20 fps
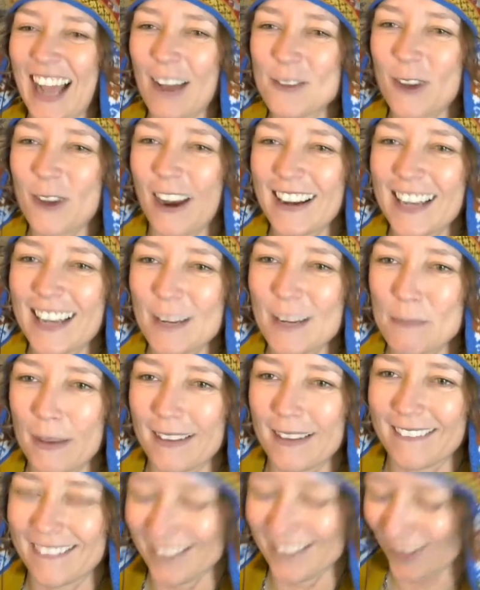I'm trying to get
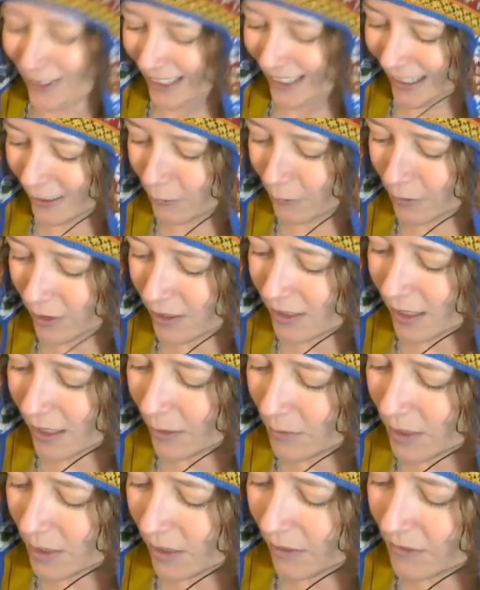better at learning it the first
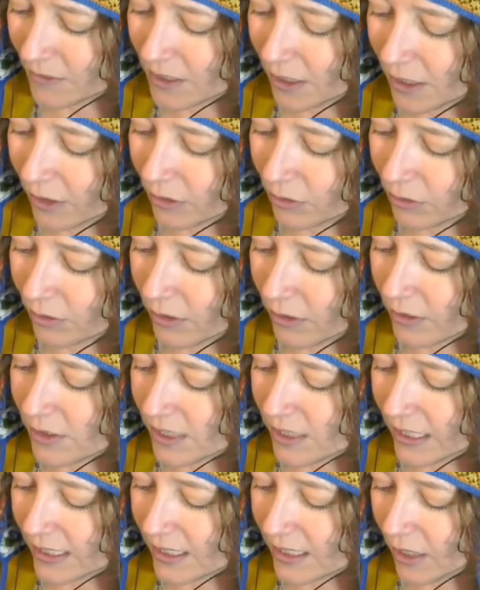time, so I don't have to go through those
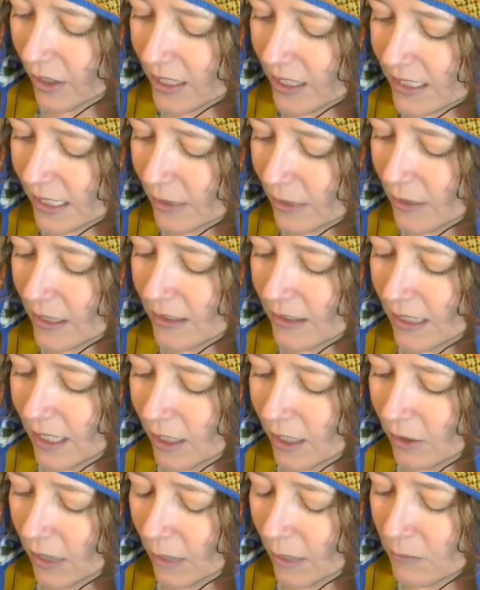things. Okay, so anyway, thank
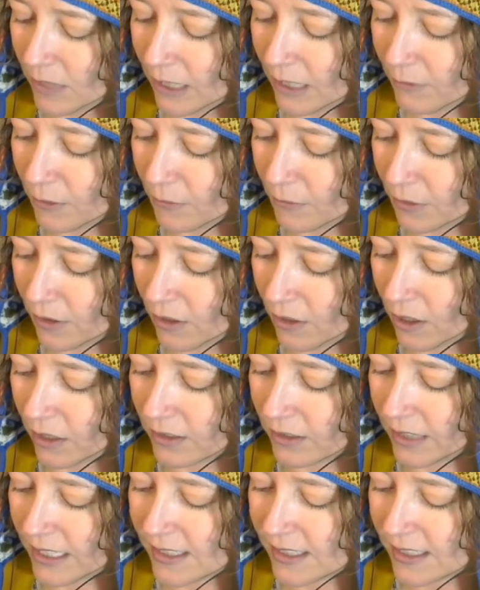you. I'm thankful for the
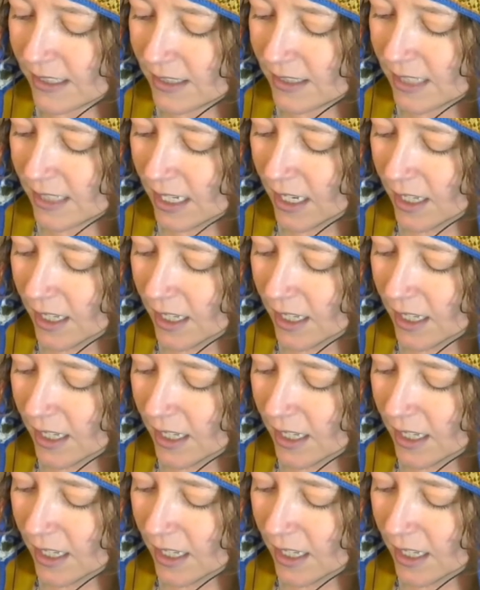hard lessons.